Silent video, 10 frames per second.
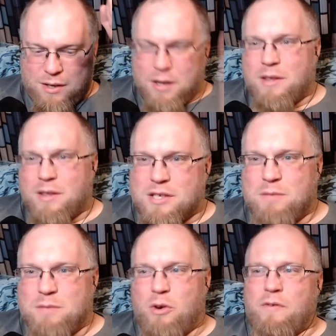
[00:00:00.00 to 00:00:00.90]
this
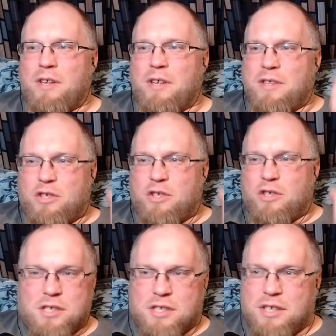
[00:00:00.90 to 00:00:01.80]
movie, the
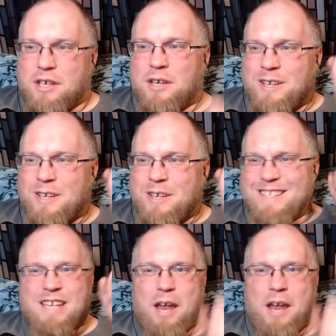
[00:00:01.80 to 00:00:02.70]
Justice League,
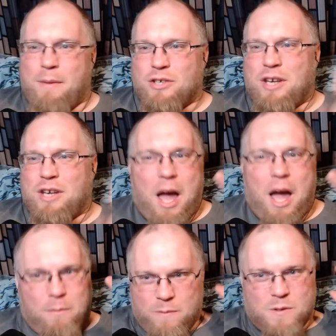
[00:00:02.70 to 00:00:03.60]
DC animation.
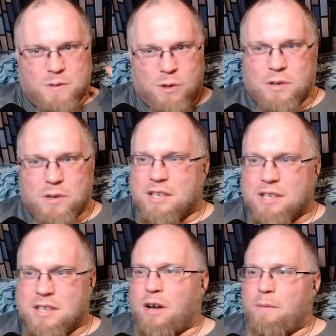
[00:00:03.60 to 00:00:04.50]
I'm so excited to
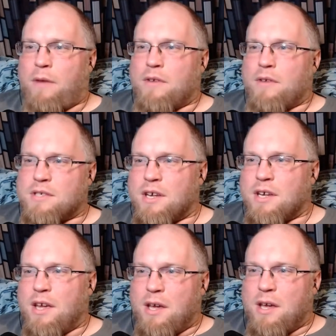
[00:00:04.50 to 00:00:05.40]
talk about this.
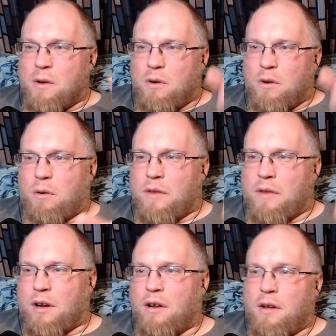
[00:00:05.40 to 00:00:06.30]
We'll get right
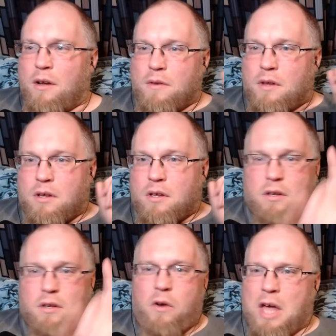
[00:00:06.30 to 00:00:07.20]
there.
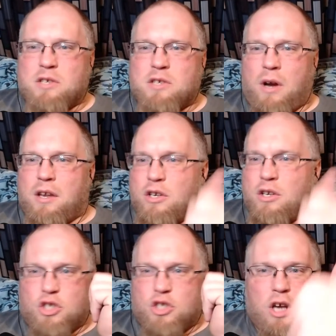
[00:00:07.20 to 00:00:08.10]
Oh, that's right. Just
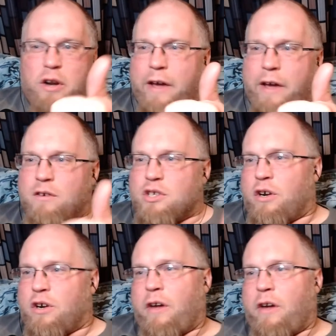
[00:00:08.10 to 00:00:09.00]
share it out. Share it
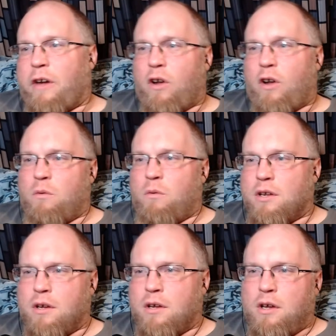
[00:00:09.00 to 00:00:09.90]
out all you want.
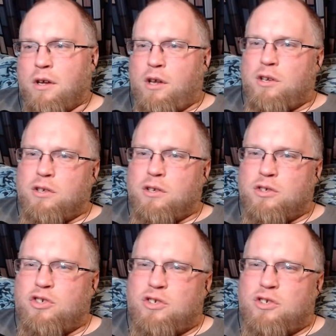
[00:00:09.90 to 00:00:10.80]

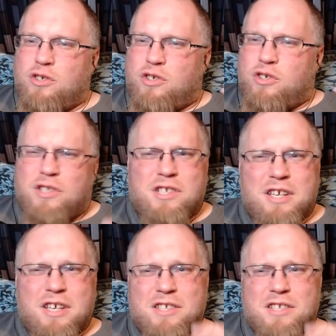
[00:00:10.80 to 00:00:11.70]
Justice League
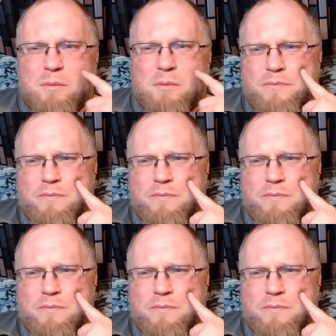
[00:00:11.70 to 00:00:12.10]
Assemble?